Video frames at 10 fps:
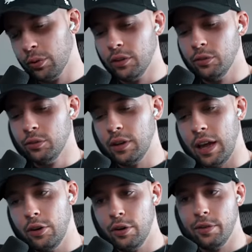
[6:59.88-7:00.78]
you want to do to
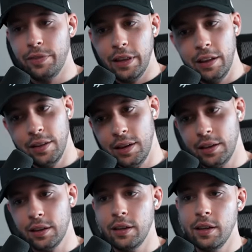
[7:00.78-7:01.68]
get your affiliate
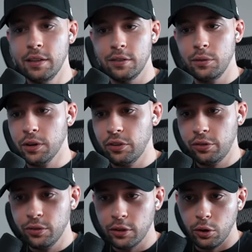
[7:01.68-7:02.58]
link is you want to
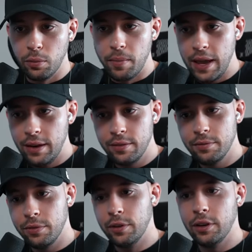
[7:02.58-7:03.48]
choose a domain.
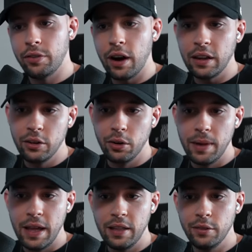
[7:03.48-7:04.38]
For the tracking
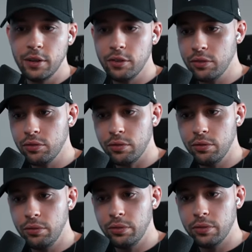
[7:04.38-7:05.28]
domains, you could just
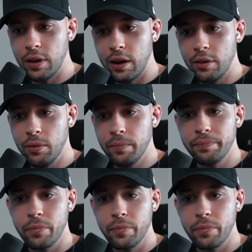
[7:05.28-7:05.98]
choose, I don't know,